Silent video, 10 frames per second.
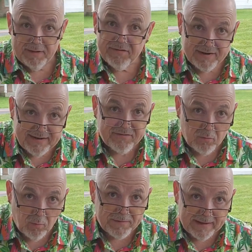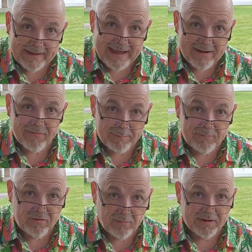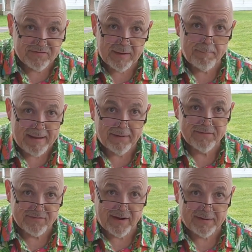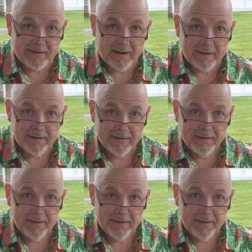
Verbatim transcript: Because he's the one that gave them to us at Mount Sinai.